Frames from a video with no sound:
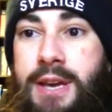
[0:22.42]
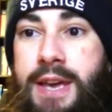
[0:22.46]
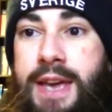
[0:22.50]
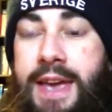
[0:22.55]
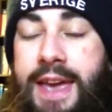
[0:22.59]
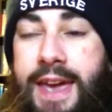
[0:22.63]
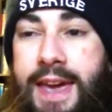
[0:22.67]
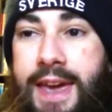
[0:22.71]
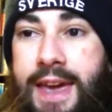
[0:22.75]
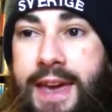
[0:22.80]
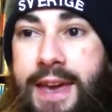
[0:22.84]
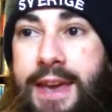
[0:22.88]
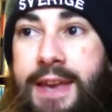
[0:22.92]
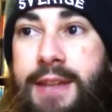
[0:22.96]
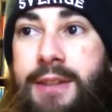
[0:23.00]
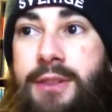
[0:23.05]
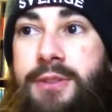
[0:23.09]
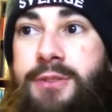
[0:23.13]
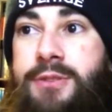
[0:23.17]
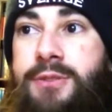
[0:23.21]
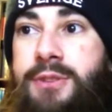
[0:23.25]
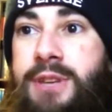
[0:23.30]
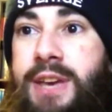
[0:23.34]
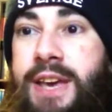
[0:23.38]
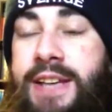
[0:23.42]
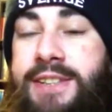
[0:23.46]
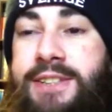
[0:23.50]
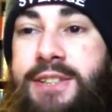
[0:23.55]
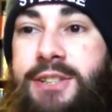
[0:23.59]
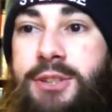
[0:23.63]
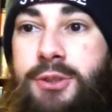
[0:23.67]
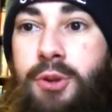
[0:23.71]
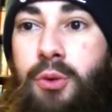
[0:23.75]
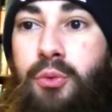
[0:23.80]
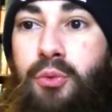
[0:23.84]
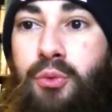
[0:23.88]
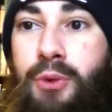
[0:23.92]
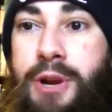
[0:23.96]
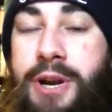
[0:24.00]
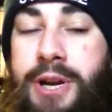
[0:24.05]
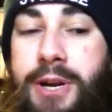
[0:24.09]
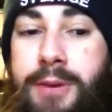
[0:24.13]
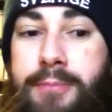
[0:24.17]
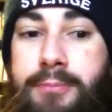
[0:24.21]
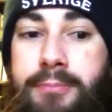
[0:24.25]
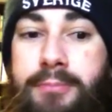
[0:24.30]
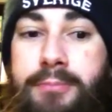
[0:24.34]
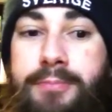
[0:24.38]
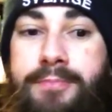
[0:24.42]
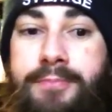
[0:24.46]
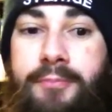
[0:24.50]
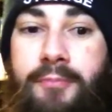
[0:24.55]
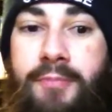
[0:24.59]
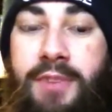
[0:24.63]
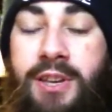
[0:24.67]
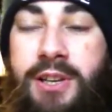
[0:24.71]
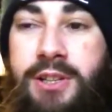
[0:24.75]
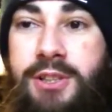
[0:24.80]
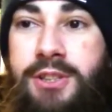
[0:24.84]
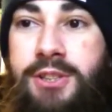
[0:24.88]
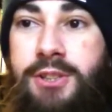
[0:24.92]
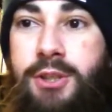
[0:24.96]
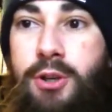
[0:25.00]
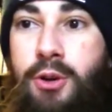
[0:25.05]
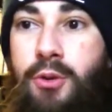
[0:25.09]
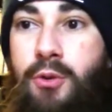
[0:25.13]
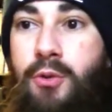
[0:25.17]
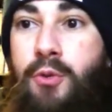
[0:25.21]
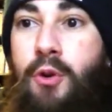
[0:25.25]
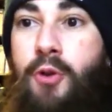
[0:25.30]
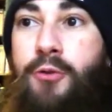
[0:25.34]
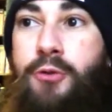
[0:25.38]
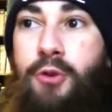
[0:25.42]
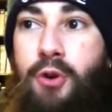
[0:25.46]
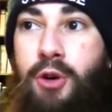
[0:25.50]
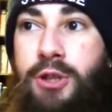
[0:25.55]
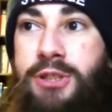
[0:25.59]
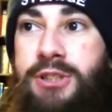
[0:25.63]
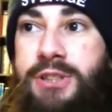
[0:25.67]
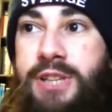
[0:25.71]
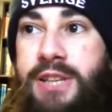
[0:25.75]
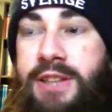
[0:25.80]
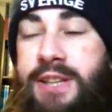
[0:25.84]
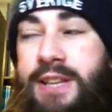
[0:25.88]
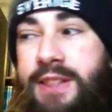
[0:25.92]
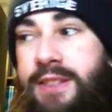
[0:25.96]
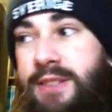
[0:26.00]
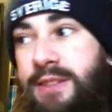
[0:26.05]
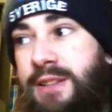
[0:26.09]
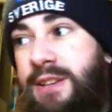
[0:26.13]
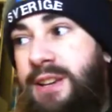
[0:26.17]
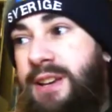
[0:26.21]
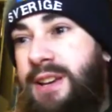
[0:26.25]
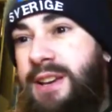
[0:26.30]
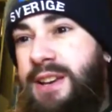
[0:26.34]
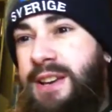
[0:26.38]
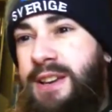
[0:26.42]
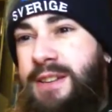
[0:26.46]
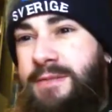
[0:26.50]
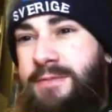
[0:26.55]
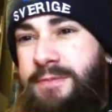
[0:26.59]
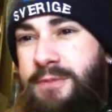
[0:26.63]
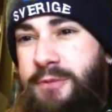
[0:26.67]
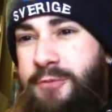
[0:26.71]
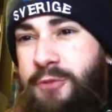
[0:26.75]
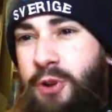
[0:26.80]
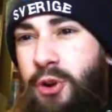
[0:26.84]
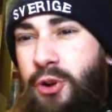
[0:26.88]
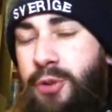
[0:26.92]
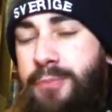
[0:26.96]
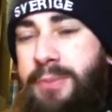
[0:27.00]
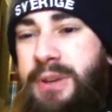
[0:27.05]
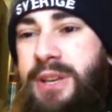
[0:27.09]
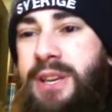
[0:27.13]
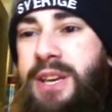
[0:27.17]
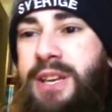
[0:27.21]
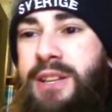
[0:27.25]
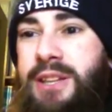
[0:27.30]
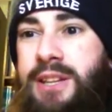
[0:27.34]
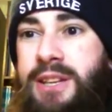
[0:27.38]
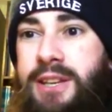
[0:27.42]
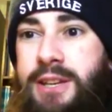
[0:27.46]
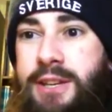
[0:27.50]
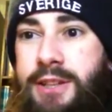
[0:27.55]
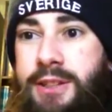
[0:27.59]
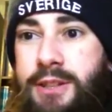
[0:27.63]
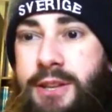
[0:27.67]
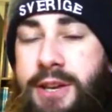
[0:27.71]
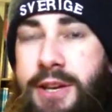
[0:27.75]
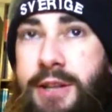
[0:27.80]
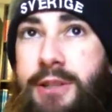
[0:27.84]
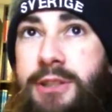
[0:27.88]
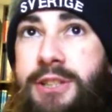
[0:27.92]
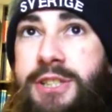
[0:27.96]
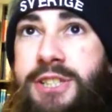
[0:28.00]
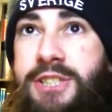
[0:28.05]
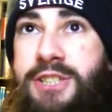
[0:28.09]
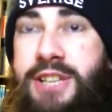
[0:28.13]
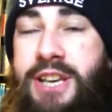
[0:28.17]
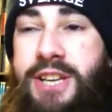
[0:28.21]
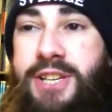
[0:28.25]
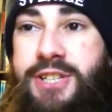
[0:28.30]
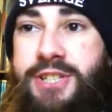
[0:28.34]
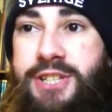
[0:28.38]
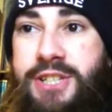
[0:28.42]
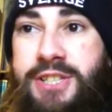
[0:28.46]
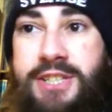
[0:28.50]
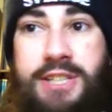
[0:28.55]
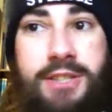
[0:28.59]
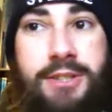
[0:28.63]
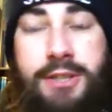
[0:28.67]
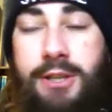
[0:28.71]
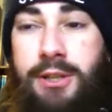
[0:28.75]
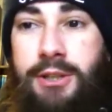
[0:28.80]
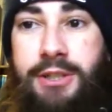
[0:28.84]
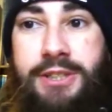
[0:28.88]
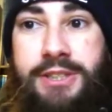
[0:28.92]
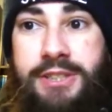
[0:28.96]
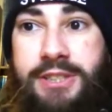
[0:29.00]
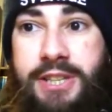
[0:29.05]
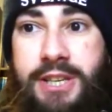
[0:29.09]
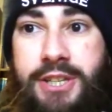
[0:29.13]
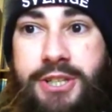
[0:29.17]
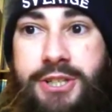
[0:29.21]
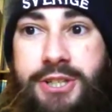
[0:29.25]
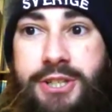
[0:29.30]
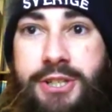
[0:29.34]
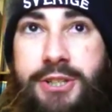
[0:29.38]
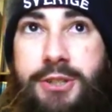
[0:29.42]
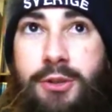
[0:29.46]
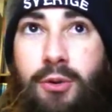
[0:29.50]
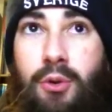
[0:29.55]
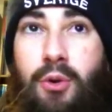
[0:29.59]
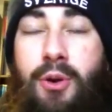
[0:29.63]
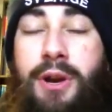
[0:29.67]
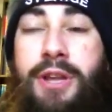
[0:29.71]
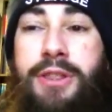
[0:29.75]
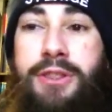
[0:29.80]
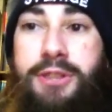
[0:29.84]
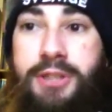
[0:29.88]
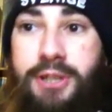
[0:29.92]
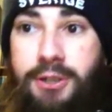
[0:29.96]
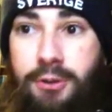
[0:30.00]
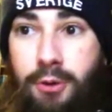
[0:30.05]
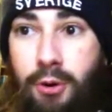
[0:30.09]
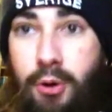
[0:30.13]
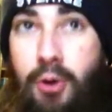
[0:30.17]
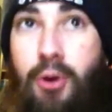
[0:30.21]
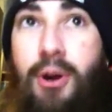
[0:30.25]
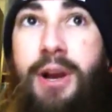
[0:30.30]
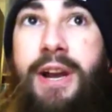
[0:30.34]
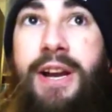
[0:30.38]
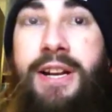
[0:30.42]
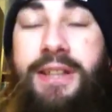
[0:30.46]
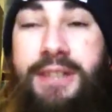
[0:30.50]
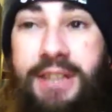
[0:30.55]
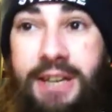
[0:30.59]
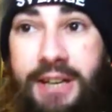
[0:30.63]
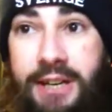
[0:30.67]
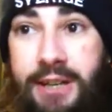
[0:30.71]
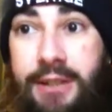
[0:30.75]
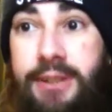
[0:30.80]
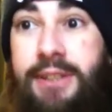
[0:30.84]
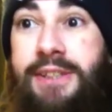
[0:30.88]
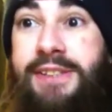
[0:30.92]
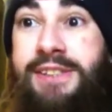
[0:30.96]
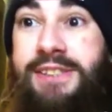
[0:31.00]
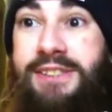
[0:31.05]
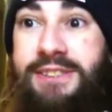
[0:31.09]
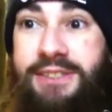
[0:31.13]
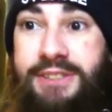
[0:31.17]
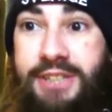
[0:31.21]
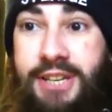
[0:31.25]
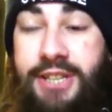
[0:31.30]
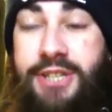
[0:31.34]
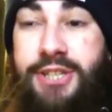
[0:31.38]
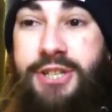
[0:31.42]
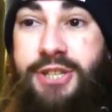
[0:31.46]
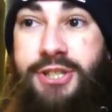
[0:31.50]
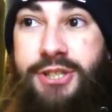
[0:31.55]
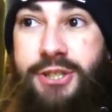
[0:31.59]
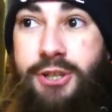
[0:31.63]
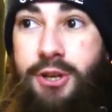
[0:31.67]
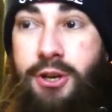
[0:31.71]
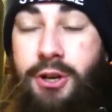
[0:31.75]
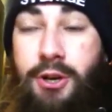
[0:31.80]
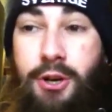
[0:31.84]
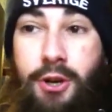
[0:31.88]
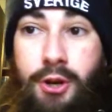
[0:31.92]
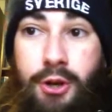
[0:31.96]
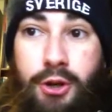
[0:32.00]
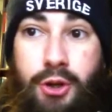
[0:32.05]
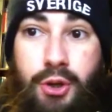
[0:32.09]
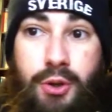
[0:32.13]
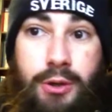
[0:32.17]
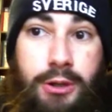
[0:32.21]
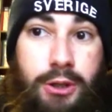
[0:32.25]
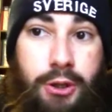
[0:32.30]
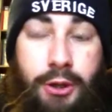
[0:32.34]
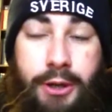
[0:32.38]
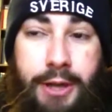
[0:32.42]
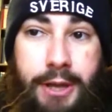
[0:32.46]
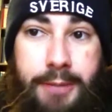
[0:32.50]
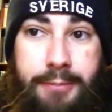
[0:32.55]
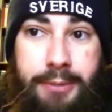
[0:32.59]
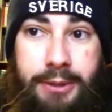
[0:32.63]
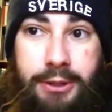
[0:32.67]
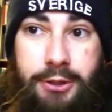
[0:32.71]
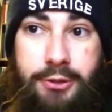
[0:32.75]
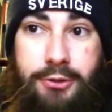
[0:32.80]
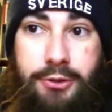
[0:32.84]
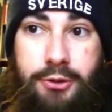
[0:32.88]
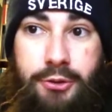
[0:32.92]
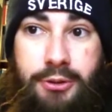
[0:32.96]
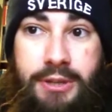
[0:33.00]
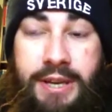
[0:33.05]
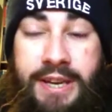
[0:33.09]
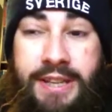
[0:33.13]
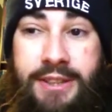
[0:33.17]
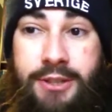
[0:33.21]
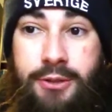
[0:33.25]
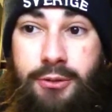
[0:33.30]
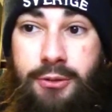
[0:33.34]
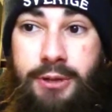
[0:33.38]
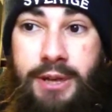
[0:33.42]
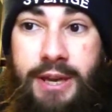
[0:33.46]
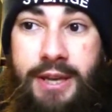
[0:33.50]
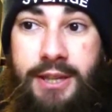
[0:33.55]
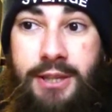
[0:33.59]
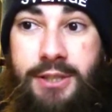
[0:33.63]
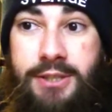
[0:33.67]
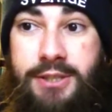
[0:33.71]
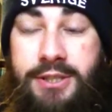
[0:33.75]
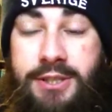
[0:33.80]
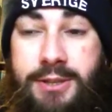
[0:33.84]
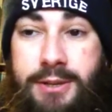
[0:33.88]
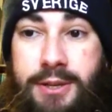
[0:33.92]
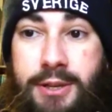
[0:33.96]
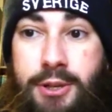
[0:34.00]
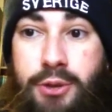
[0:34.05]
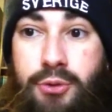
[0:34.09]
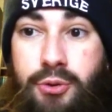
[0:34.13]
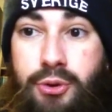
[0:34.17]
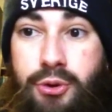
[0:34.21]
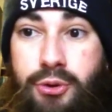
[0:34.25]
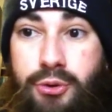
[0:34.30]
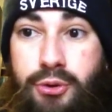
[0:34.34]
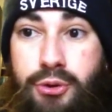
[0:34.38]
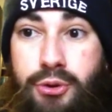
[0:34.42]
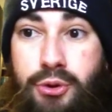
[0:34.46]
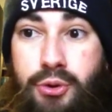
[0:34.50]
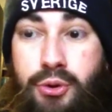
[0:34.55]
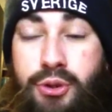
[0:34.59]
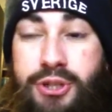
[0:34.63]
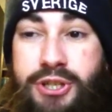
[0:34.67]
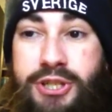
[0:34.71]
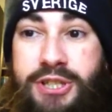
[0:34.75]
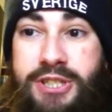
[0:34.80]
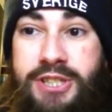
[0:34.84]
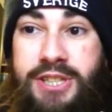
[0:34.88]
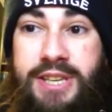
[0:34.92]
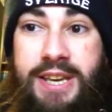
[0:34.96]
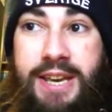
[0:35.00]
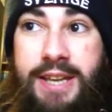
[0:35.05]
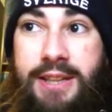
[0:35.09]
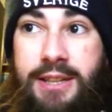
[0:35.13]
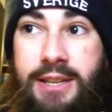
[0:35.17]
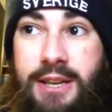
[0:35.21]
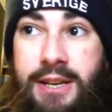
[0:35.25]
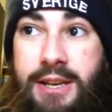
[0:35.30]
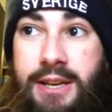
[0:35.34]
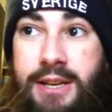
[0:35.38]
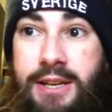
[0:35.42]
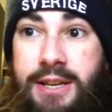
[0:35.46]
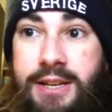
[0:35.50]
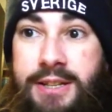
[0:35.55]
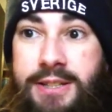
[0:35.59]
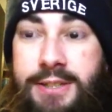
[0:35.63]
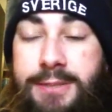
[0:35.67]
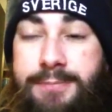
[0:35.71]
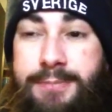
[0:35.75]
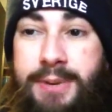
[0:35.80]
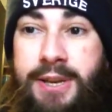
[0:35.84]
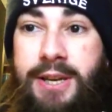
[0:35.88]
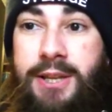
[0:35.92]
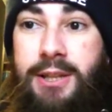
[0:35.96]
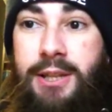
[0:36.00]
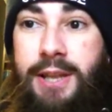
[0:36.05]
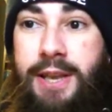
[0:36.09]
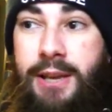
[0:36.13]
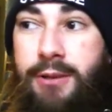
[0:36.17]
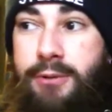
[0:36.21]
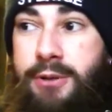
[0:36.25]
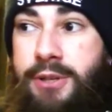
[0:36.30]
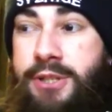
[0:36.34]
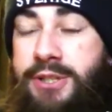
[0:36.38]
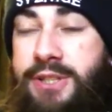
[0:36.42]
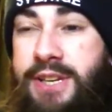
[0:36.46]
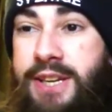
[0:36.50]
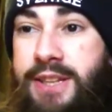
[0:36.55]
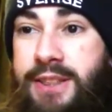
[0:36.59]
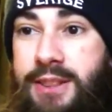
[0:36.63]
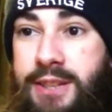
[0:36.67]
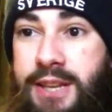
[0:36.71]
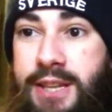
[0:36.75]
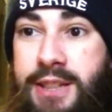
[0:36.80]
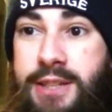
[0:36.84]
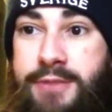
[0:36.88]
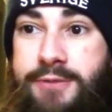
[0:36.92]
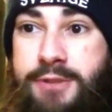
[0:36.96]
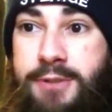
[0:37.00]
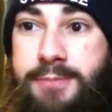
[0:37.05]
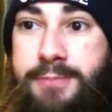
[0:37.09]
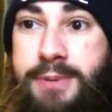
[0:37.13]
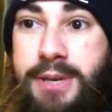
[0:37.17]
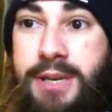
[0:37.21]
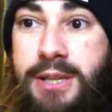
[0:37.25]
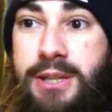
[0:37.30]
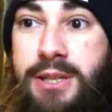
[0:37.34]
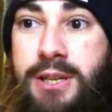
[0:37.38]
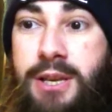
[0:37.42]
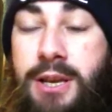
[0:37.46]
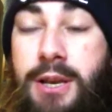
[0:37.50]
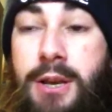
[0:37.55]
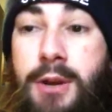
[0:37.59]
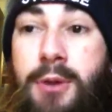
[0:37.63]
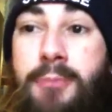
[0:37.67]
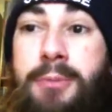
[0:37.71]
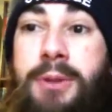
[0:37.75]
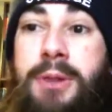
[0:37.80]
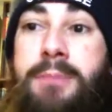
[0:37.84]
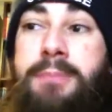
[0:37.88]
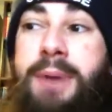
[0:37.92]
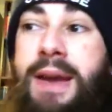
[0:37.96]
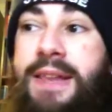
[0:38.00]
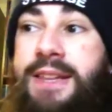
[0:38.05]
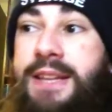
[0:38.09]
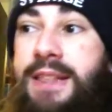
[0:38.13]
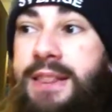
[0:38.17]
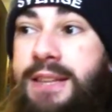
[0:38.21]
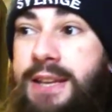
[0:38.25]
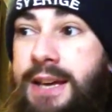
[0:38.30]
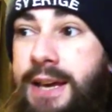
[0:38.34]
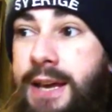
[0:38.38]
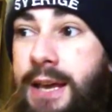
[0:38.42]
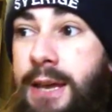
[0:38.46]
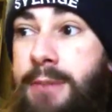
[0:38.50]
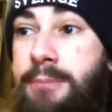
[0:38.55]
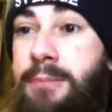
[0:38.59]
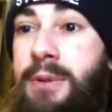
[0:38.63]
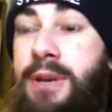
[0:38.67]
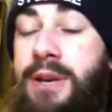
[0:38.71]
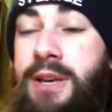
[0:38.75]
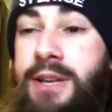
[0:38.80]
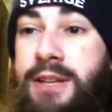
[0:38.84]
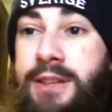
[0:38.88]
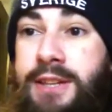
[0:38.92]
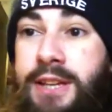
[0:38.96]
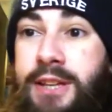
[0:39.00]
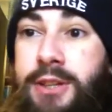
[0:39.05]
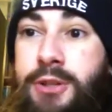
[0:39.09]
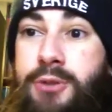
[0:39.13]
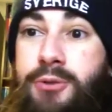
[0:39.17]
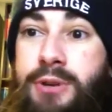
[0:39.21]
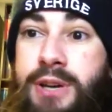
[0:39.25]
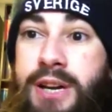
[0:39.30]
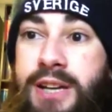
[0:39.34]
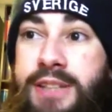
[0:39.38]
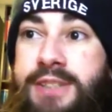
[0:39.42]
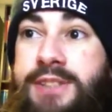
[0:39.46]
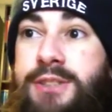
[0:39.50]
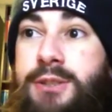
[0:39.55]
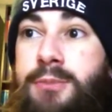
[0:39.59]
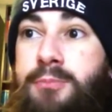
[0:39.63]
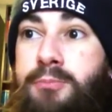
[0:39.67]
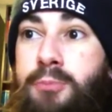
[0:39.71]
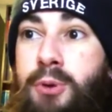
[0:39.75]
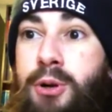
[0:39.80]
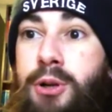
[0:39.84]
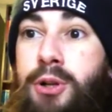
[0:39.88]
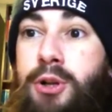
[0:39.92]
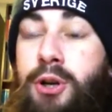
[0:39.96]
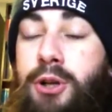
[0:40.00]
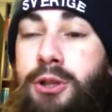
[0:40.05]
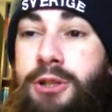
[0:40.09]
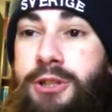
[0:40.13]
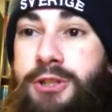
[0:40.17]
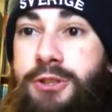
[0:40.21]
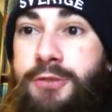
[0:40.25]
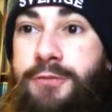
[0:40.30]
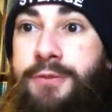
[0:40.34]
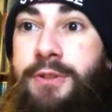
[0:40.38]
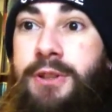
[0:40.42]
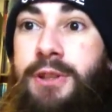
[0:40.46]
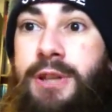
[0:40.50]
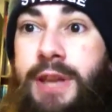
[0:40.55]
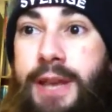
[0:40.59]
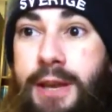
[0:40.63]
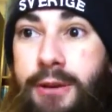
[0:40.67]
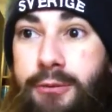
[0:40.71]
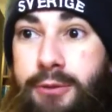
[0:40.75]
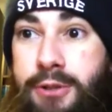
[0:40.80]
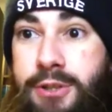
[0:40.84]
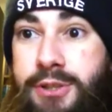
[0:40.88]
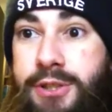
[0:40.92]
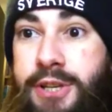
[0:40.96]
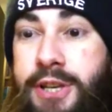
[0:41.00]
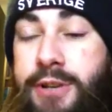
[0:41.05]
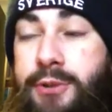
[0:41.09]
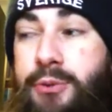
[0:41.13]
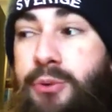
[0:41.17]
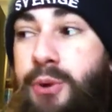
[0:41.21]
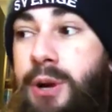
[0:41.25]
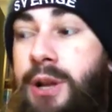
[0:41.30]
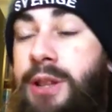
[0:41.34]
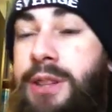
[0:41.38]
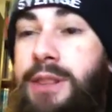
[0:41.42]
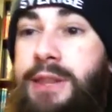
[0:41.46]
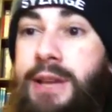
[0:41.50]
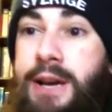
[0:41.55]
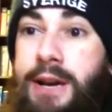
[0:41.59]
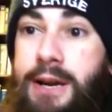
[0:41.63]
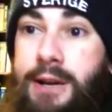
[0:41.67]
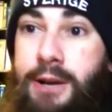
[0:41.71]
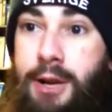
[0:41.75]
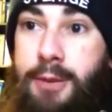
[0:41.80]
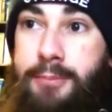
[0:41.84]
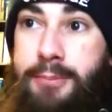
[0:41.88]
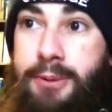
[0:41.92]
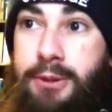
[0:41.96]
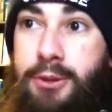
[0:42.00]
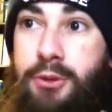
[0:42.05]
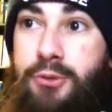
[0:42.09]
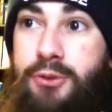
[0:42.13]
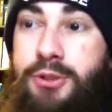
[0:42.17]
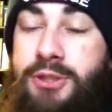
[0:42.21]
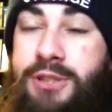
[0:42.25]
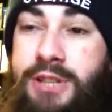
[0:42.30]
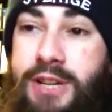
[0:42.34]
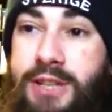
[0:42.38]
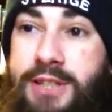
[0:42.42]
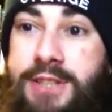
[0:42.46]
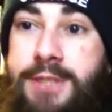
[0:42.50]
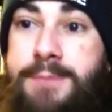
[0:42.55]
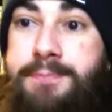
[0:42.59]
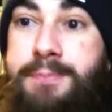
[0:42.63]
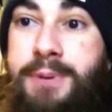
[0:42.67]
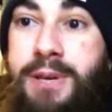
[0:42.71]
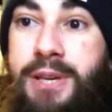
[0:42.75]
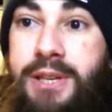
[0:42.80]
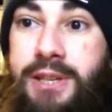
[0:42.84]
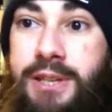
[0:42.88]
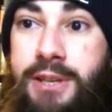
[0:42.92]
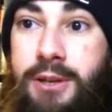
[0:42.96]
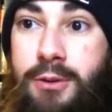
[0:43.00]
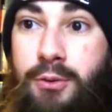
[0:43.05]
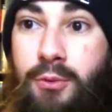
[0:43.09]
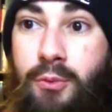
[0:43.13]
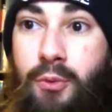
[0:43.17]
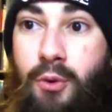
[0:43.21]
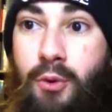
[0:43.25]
and has its own rhythm. So of course that at the very beginning, at the early stages, or at earlier stages, you're not able to do that. You can't. You just can't speak a language at native speed. But by the time that you got some more knowledge of the language, that you are able to start speaking,